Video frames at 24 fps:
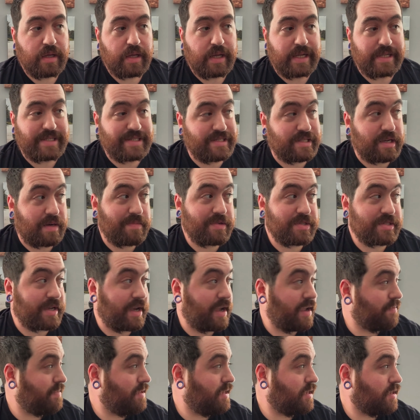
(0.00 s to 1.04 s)
It's
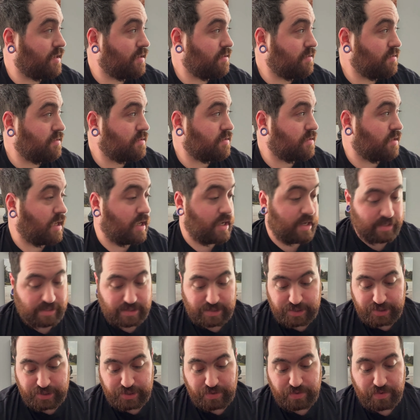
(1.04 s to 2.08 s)
summertime here, it's
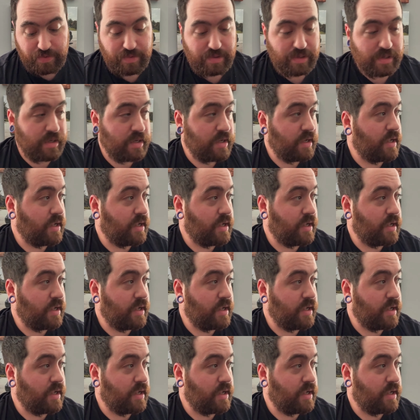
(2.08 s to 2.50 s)
June,